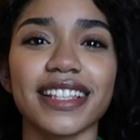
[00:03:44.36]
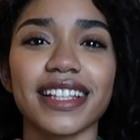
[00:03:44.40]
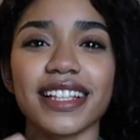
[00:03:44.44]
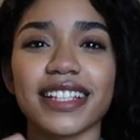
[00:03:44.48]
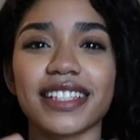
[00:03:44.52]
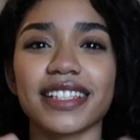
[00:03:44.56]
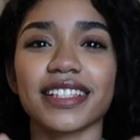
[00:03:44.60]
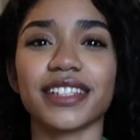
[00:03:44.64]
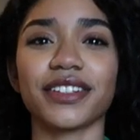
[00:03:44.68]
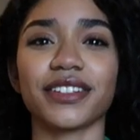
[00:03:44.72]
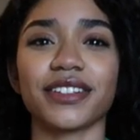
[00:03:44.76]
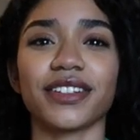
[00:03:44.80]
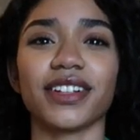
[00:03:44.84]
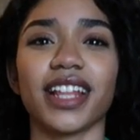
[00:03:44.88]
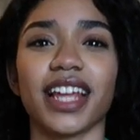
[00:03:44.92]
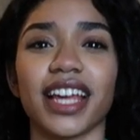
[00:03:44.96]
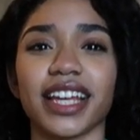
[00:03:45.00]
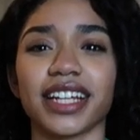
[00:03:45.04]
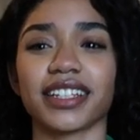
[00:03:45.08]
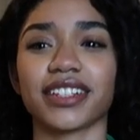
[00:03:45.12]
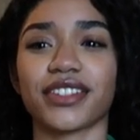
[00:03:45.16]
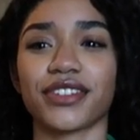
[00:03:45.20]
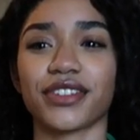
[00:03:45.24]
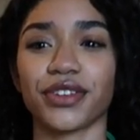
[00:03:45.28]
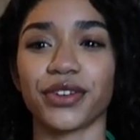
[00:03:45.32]
this little
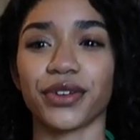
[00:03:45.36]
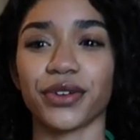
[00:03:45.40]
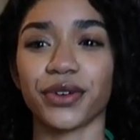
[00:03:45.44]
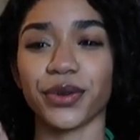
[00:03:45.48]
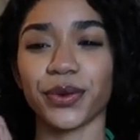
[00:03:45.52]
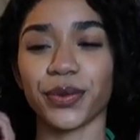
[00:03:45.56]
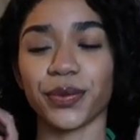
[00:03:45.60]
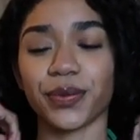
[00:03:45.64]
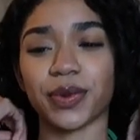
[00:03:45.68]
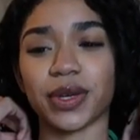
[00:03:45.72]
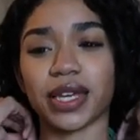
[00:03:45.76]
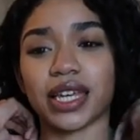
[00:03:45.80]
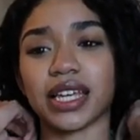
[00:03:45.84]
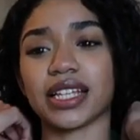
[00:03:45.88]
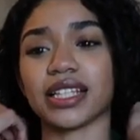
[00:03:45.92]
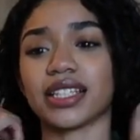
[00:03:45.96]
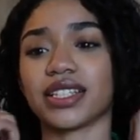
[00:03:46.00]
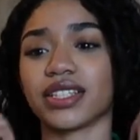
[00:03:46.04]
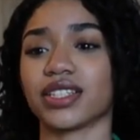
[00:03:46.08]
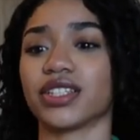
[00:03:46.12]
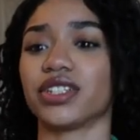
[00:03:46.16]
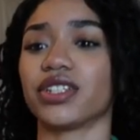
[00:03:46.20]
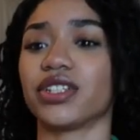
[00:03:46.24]
like two-piece,